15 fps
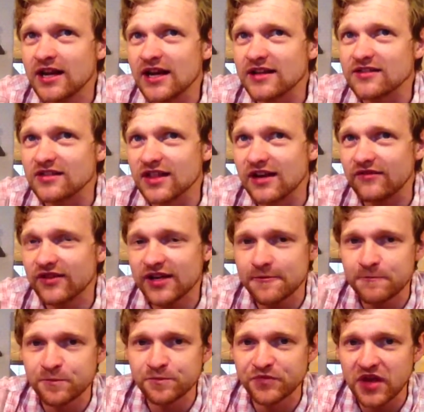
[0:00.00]
It's lovely.
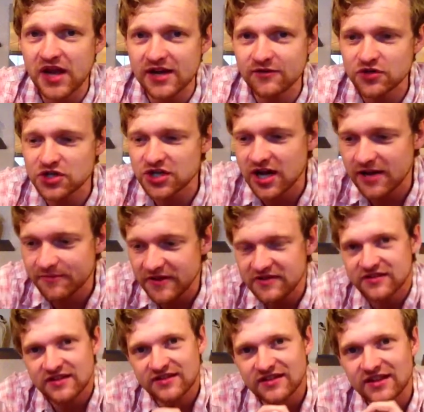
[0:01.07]
Kind of sharp.
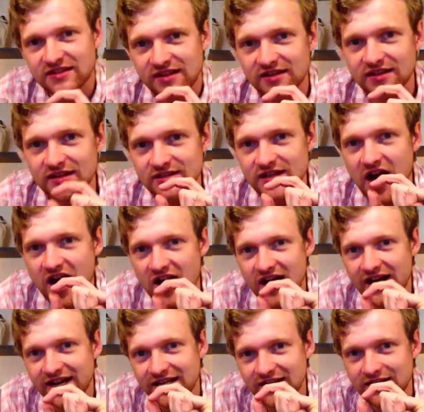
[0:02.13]
There's this the
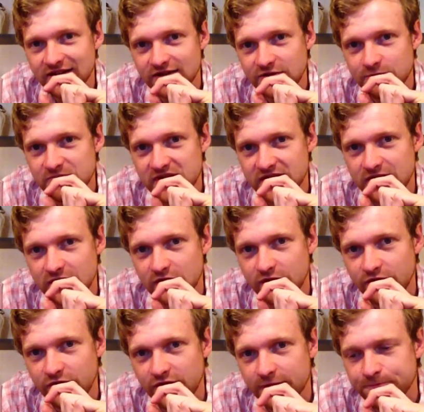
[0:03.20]
tiniest bit
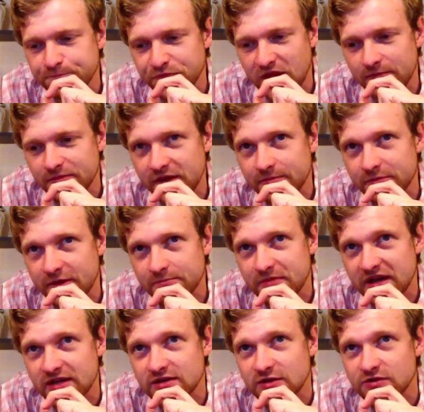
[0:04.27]
of
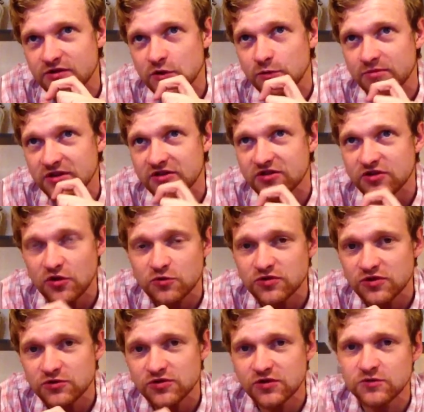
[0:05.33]
peat notes to it, but it's so
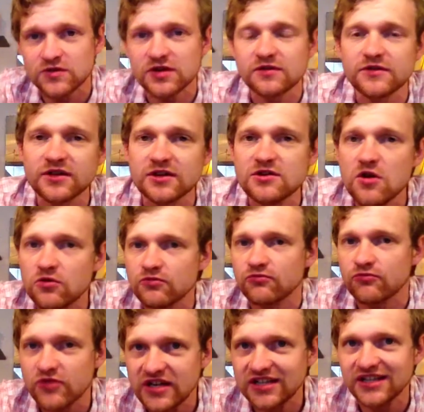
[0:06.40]
subtle that you're not
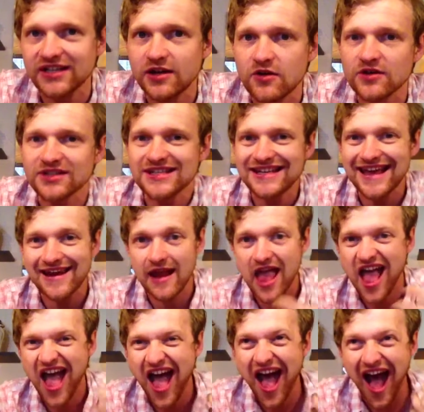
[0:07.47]
really going to get
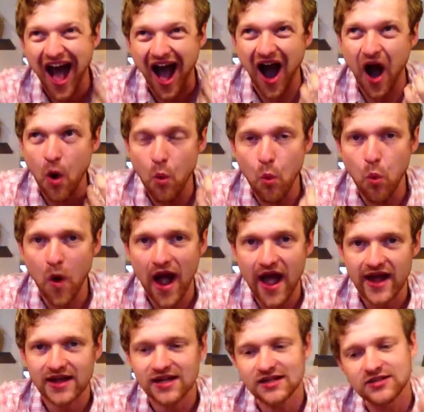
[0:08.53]
a
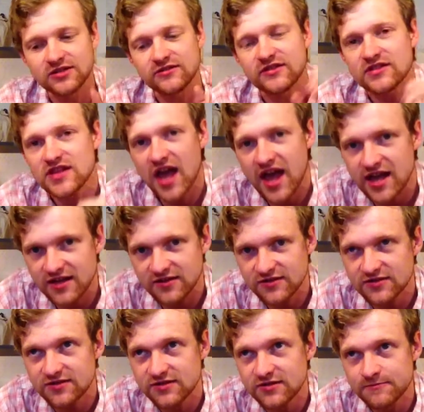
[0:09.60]
whack. It just
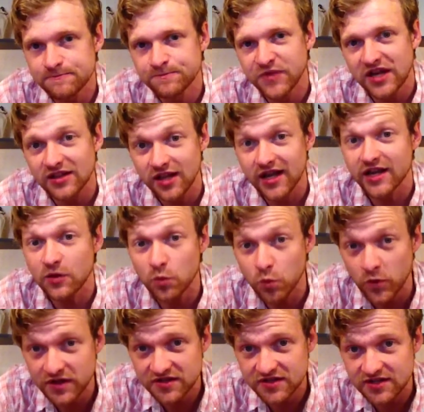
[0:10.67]
tastes like a
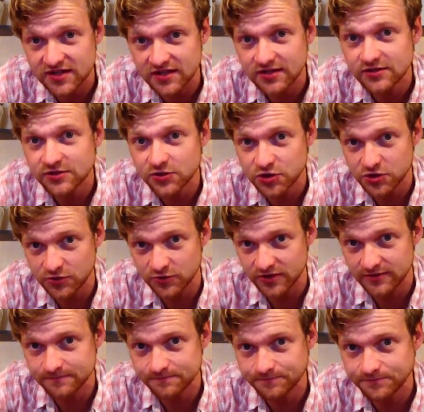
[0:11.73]
whiskey should.
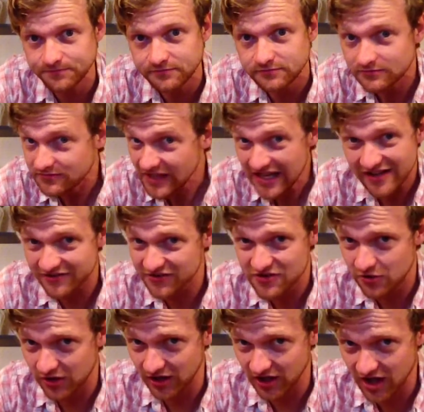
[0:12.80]
It's
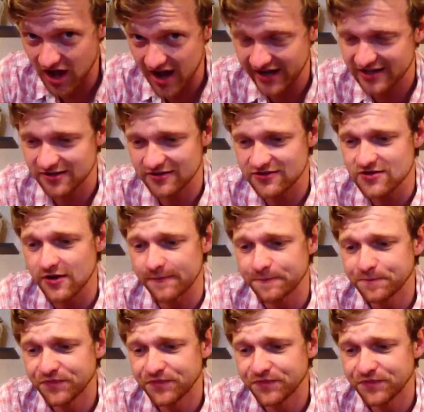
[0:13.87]
not light. It's not,